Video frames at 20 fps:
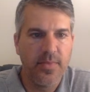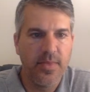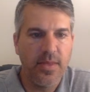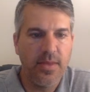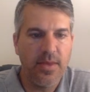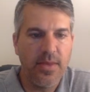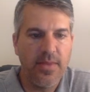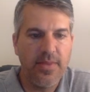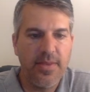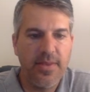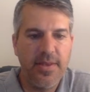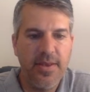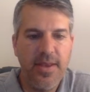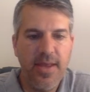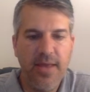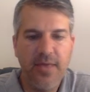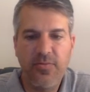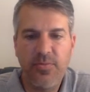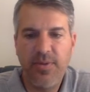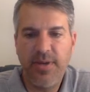Okay, the
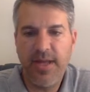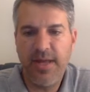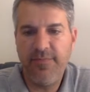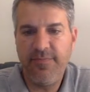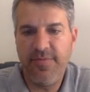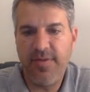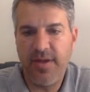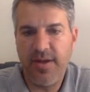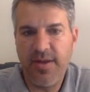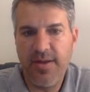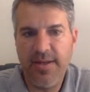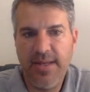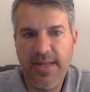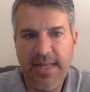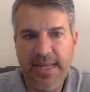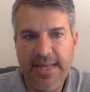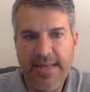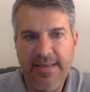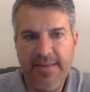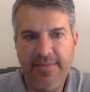next one I've done
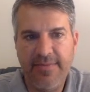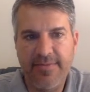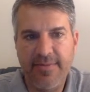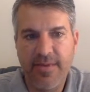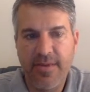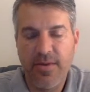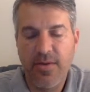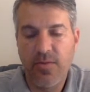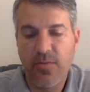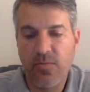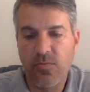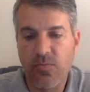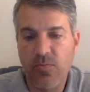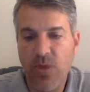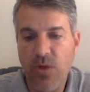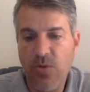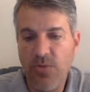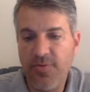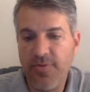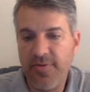is
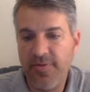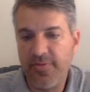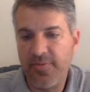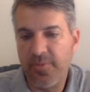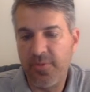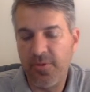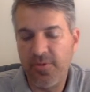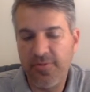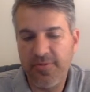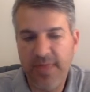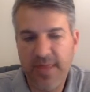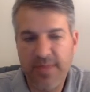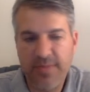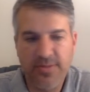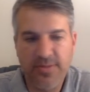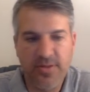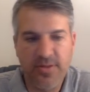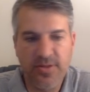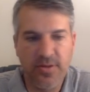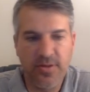roses, Pearl snap
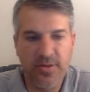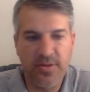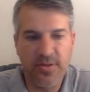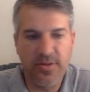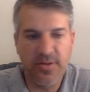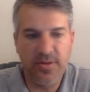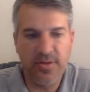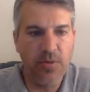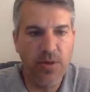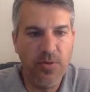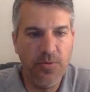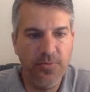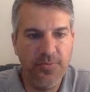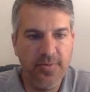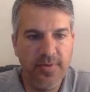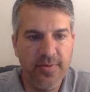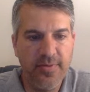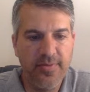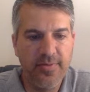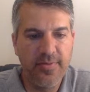shirt
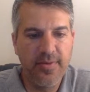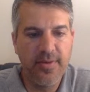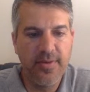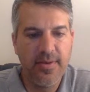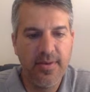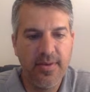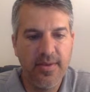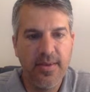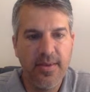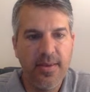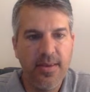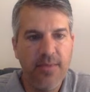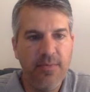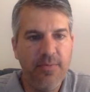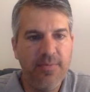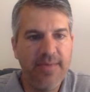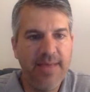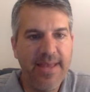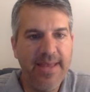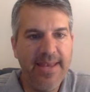roses.
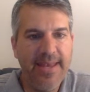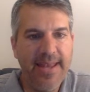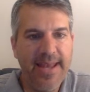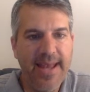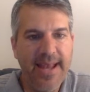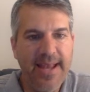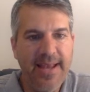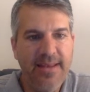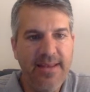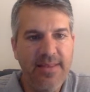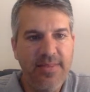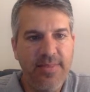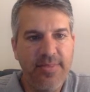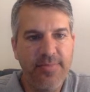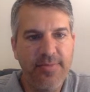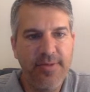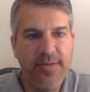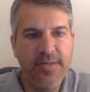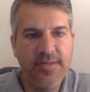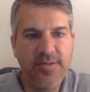We've got
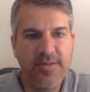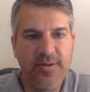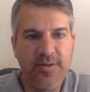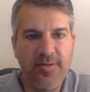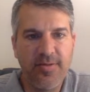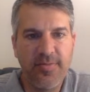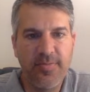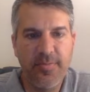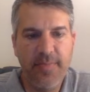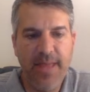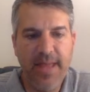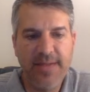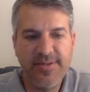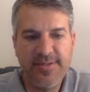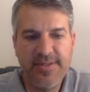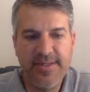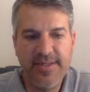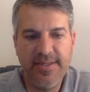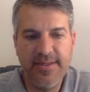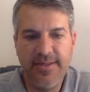93 shirts
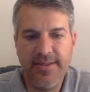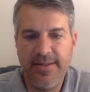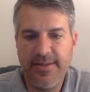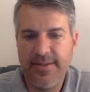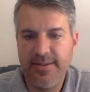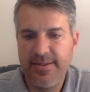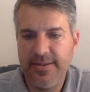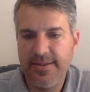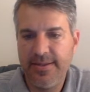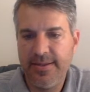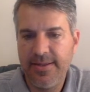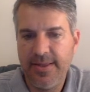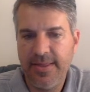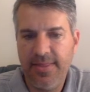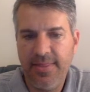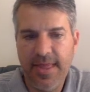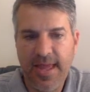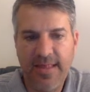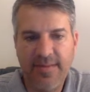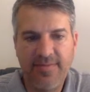matching
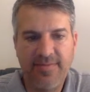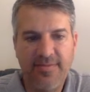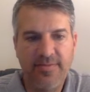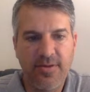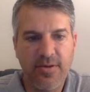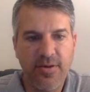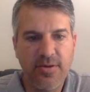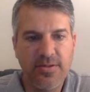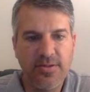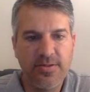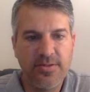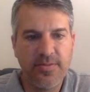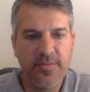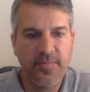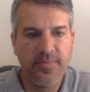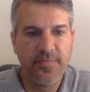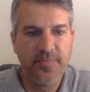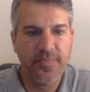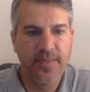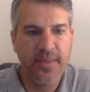that search.
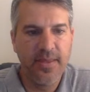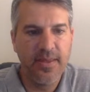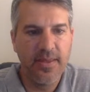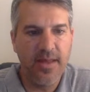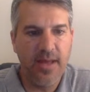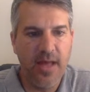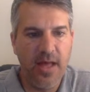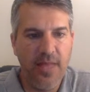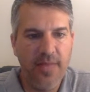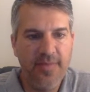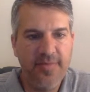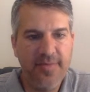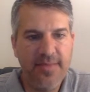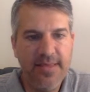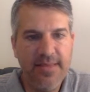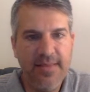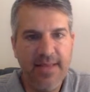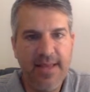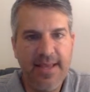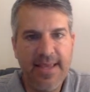Uh, this
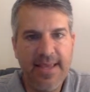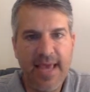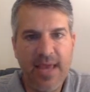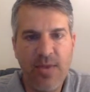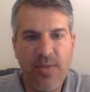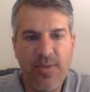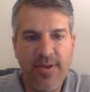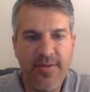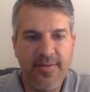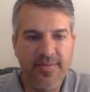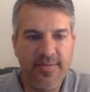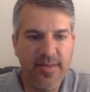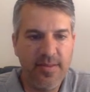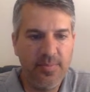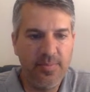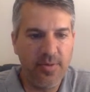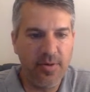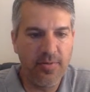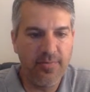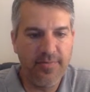Ely Cattleman is the
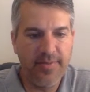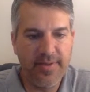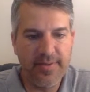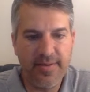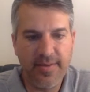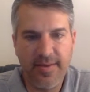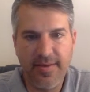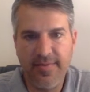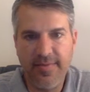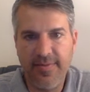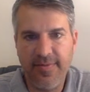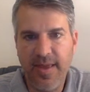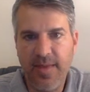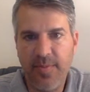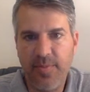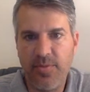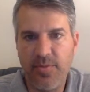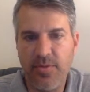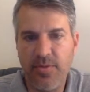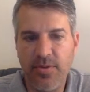perfect
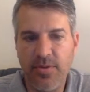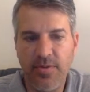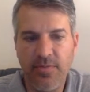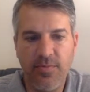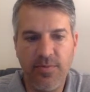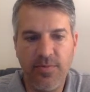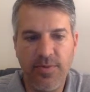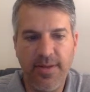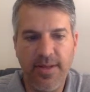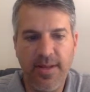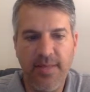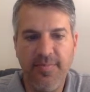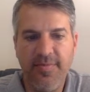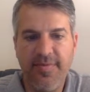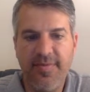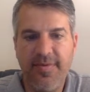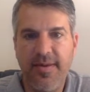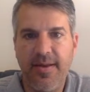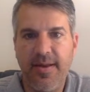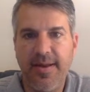example of what I'm
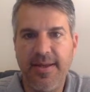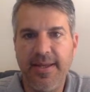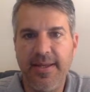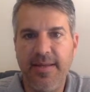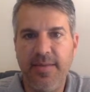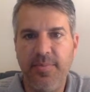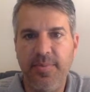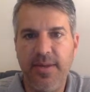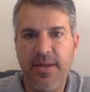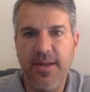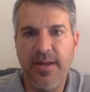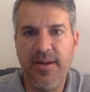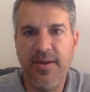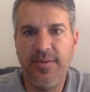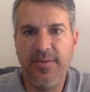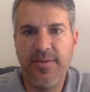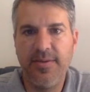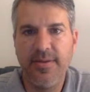talking about.